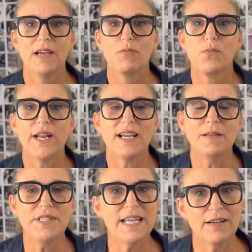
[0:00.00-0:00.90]
When it
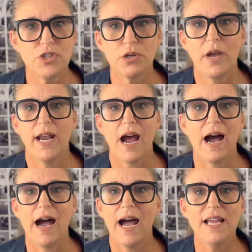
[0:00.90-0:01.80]
comes down to it,
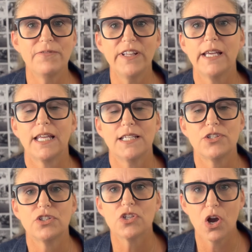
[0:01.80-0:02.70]
I feel like it
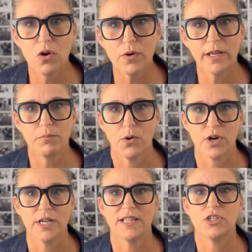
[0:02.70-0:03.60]
is so
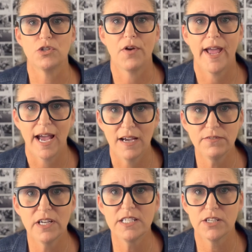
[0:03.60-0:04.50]
important that you
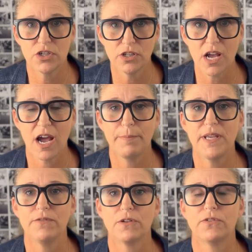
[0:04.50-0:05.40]
have a digital
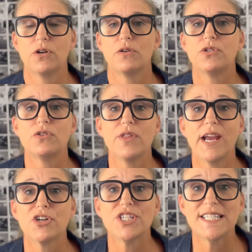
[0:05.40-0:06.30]
copy of your photos so they
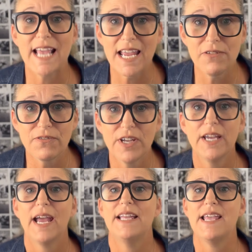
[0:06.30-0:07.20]
are safe
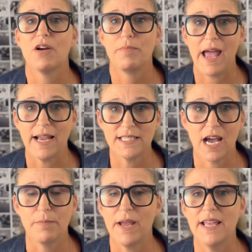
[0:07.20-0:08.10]
and they are backed up,